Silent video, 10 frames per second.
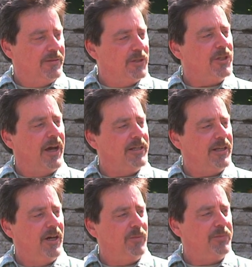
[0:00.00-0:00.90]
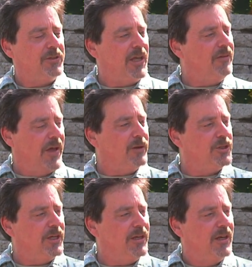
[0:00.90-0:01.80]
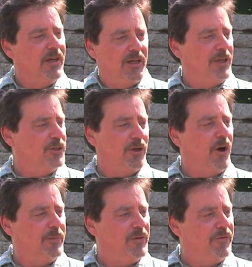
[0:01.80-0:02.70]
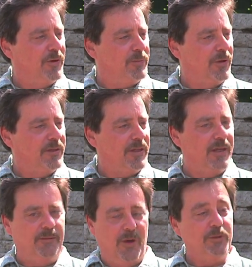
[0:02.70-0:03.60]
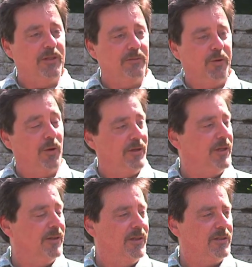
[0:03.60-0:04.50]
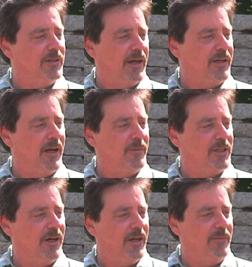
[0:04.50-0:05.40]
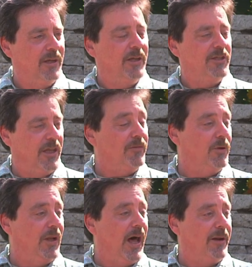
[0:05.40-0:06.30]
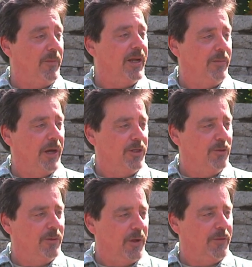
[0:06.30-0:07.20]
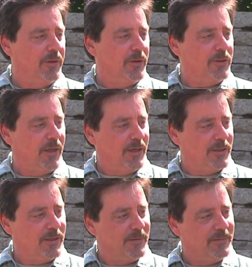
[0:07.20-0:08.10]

designed to help save energy, cut your carbon footprint, and most importantly in this economic time, save you a lot of money by doing both of those things.